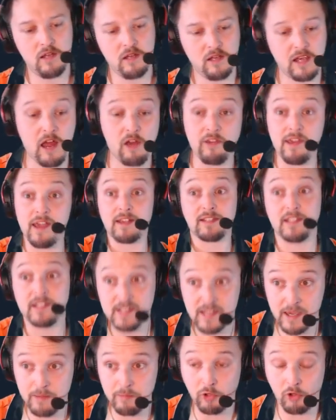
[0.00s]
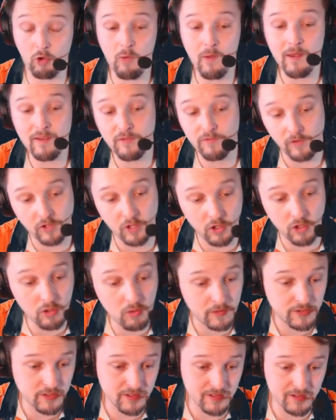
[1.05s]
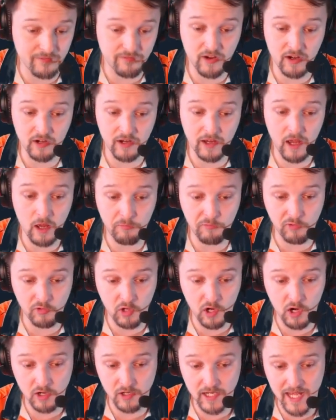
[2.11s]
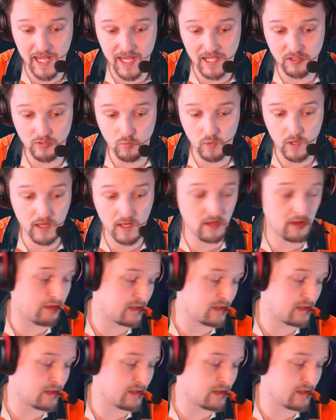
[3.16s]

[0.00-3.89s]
Now, yes, he's able to quest for 2, which is a very helpful card as well,